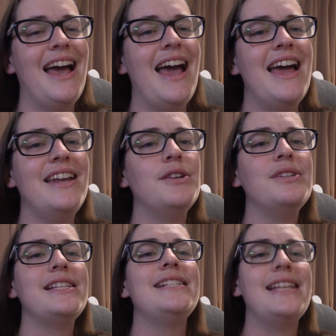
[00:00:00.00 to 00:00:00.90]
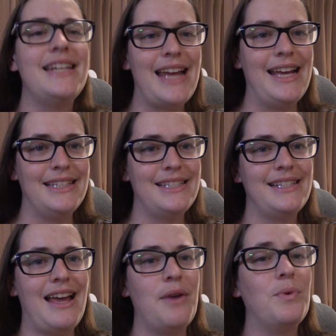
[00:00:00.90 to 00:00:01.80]
and notice I said
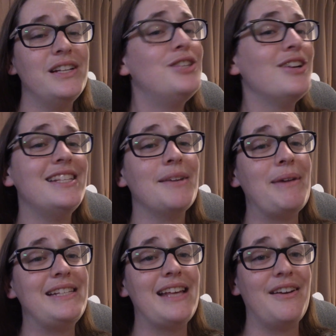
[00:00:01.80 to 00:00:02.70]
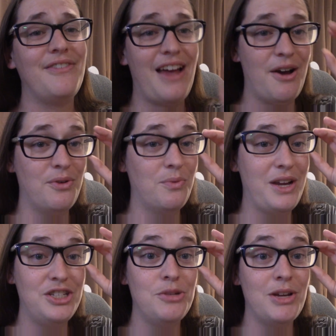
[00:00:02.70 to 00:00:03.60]
nights. I was stressing myself out
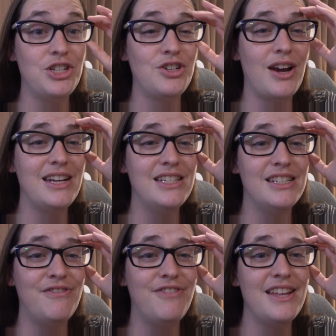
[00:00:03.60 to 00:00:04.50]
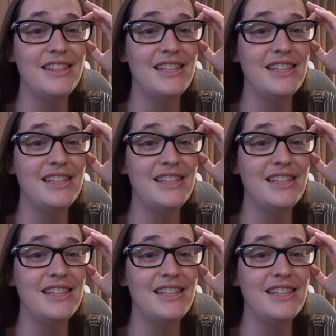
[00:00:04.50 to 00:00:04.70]
way too much trying to fit